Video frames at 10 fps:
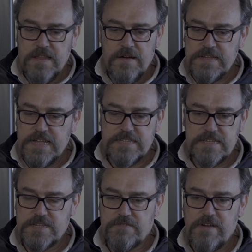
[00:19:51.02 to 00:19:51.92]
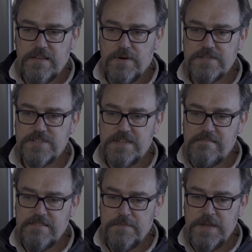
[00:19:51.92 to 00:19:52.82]
No, that's a great question,
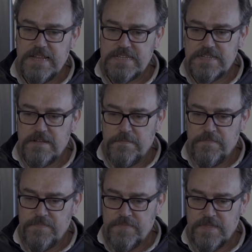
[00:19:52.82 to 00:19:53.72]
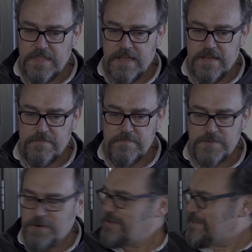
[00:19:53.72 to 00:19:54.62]
Darren. I mean, it's so
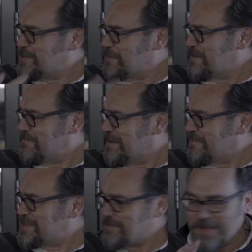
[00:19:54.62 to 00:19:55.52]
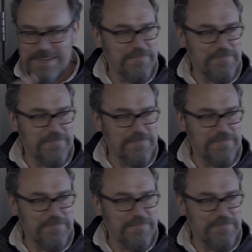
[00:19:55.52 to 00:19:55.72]
I'll jump in right first of all.